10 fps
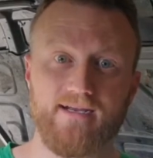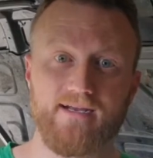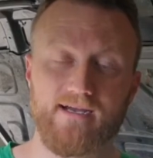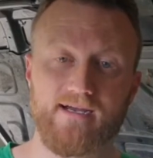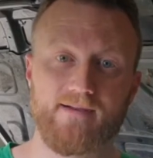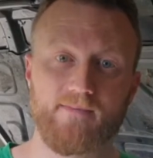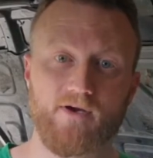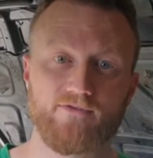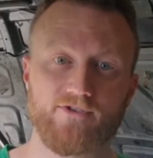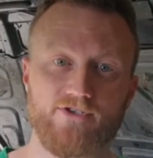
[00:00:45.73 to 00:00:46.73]

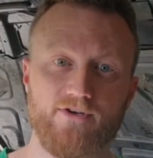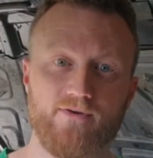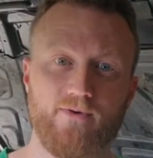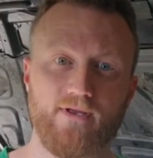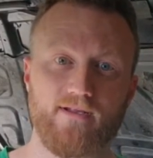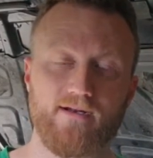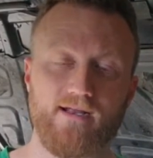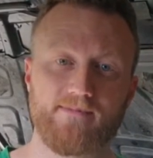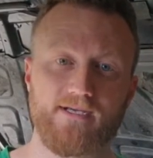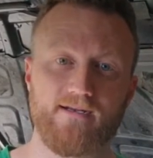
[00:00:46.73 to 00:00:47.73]
I'll just show you a quick little
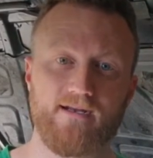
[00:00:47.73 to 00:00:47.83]
update,